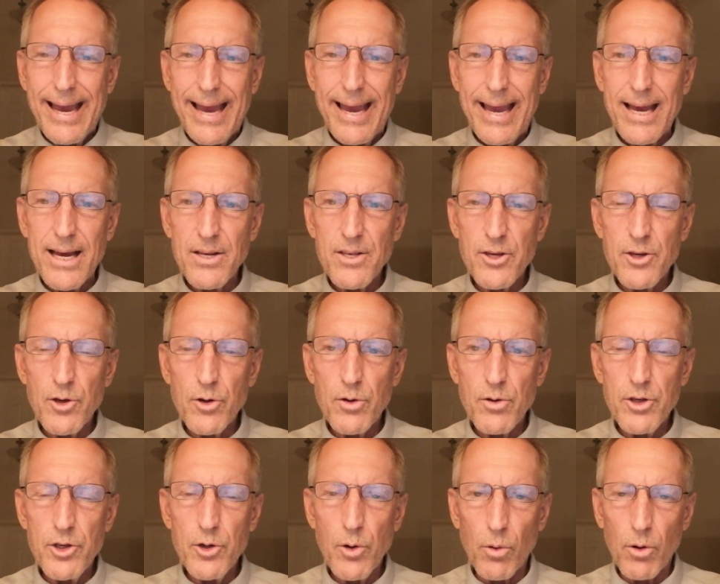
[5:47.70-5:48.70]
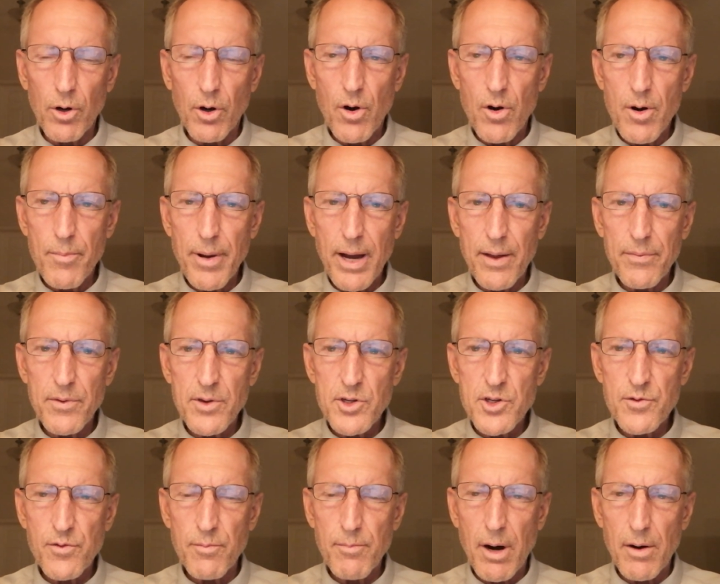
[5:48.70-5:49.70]
And you'll learn about
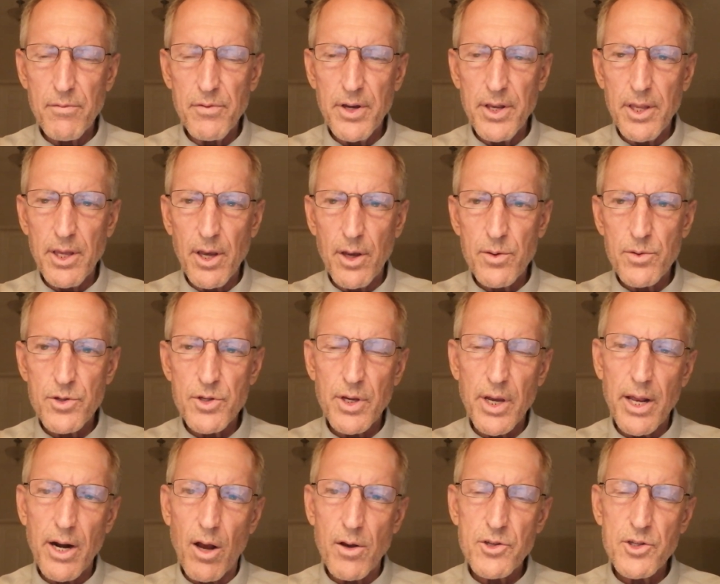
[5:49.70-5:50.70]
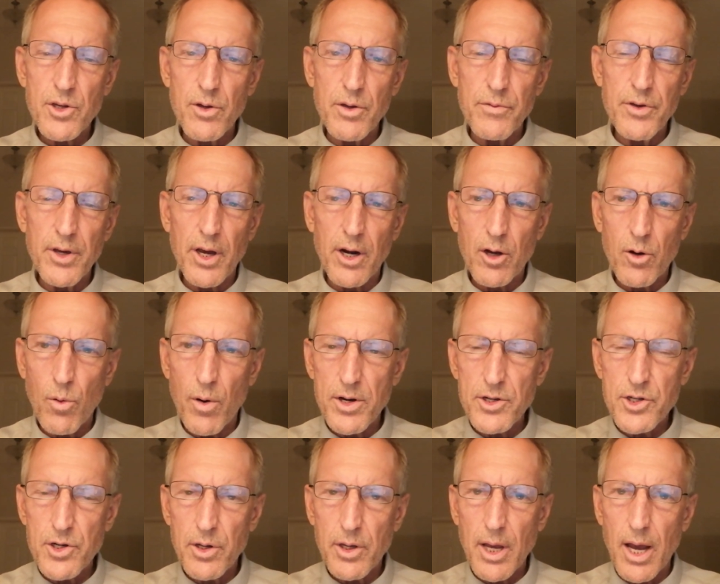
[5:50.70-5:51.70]
this from our videos. And also, if you got a
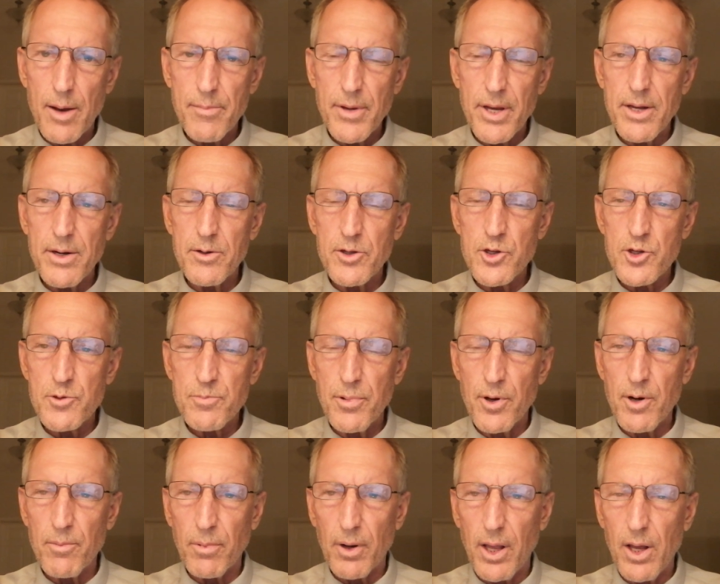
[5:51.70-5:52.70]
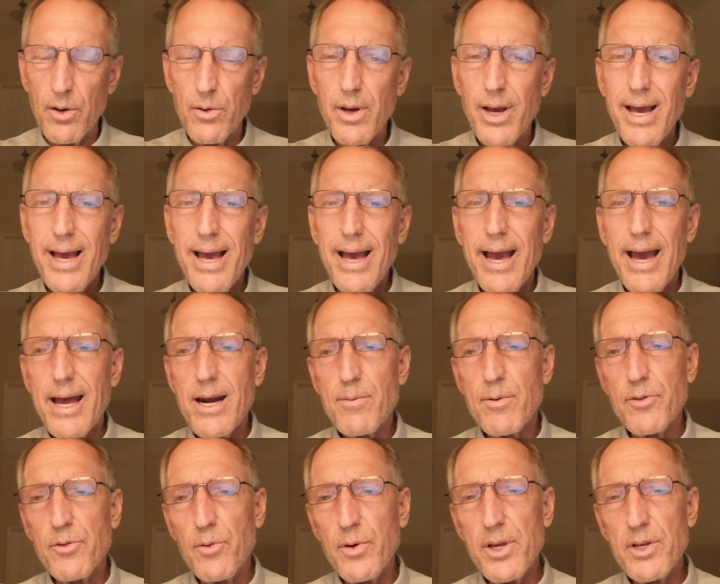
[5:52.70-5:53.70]
question or comment, just put it below. And
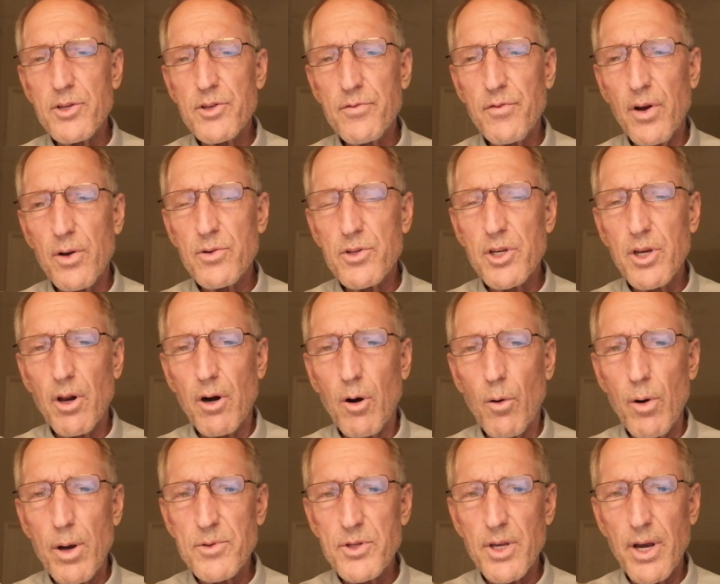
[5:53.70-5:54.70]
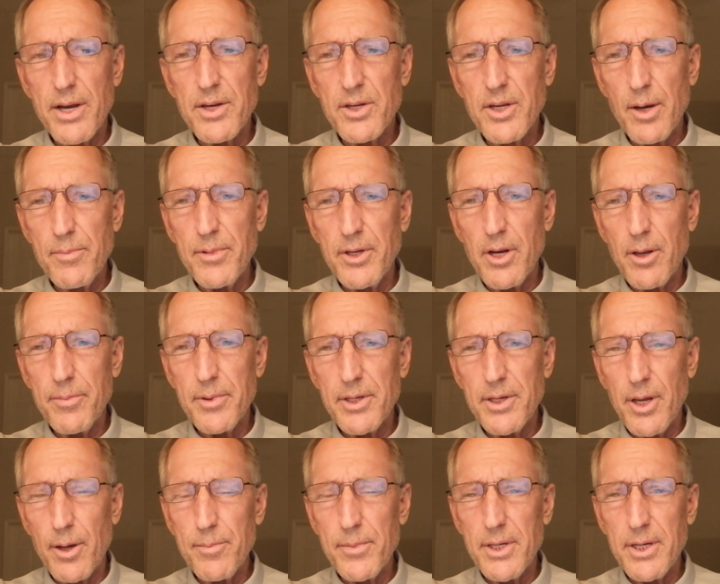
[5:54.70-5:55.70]
number 3 is, folks, go to our website,
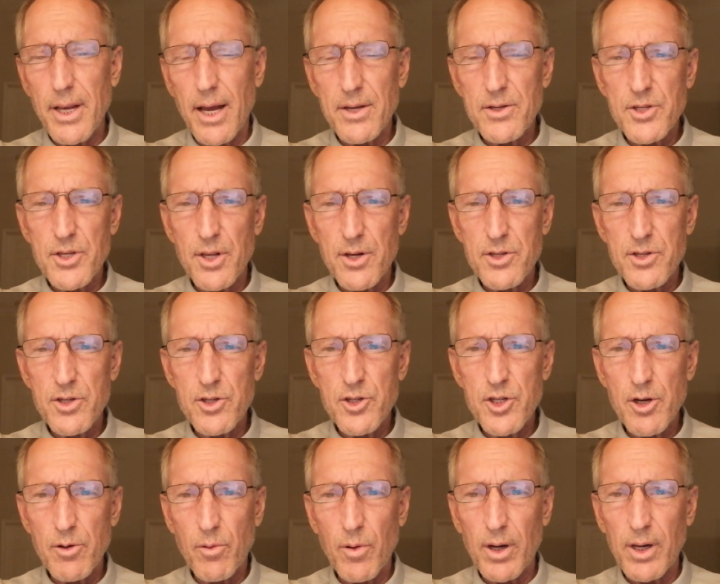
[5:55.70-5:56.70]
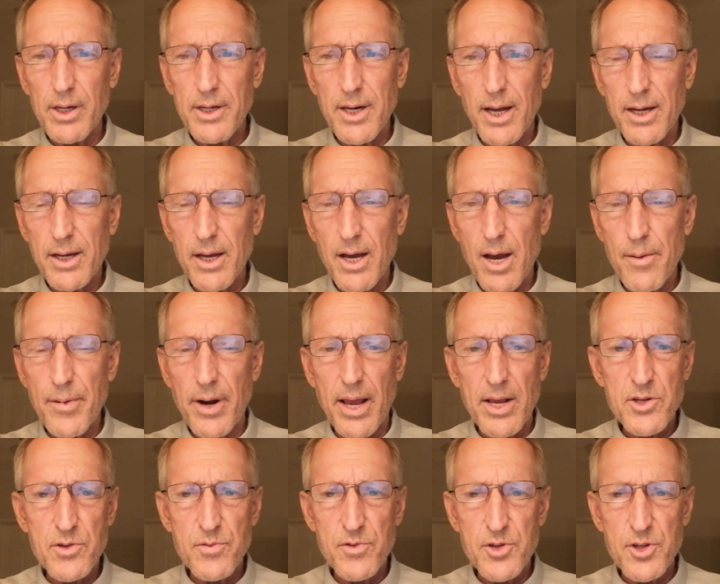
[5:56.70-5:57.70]
www.citizenshipquickly.com, and
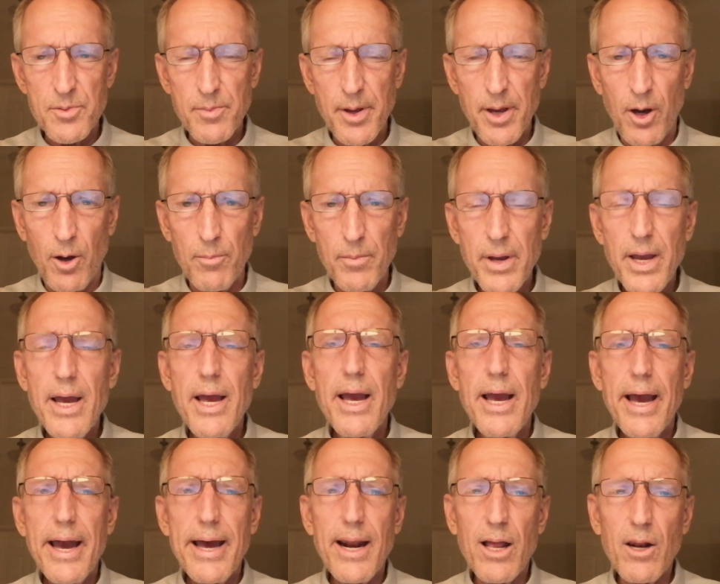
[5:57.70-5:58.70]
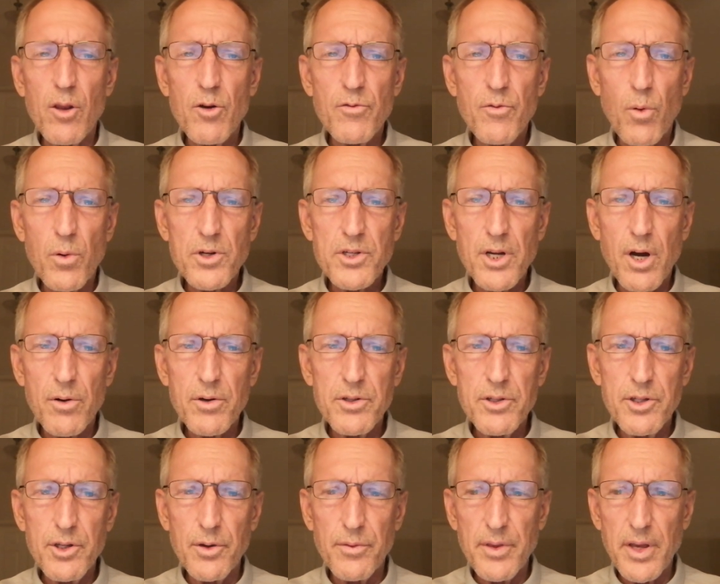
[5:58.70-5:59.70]
ask for some help. And I'll look forward to
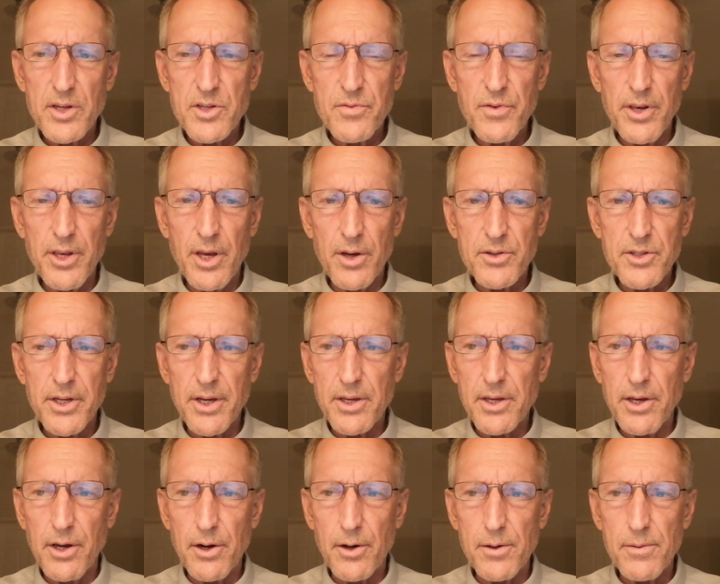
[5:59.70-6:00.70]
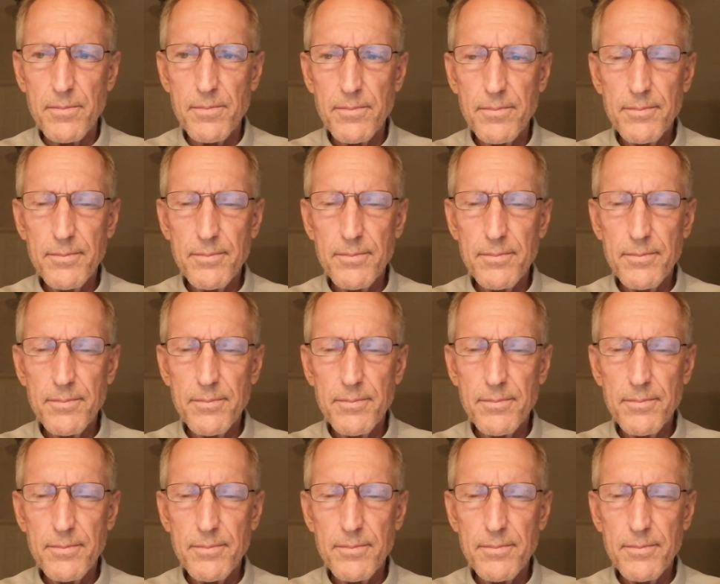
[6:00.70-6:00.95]
talking to you on the next video. Take care.